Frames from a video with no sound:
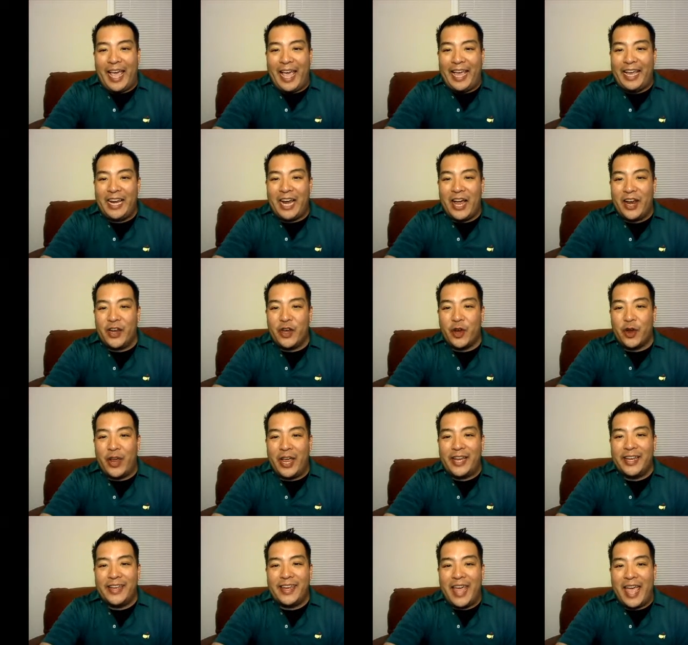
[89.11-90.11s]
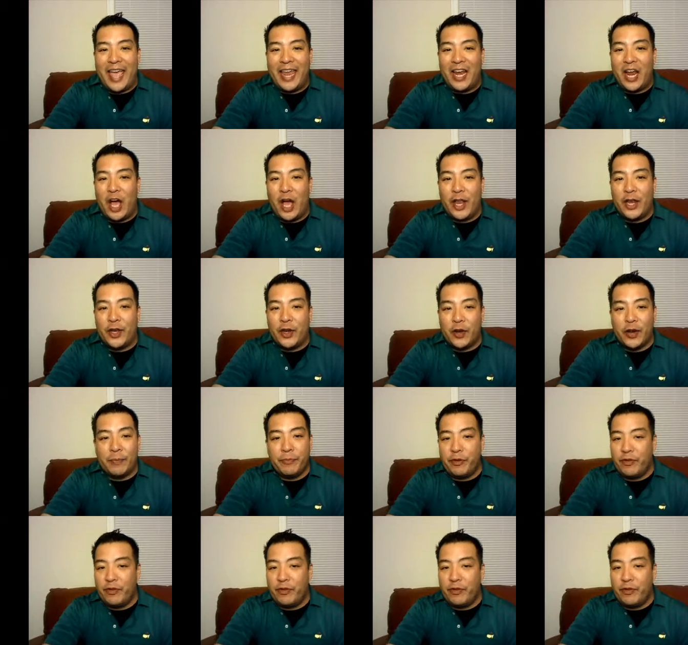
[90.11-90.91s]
eight under and ten under.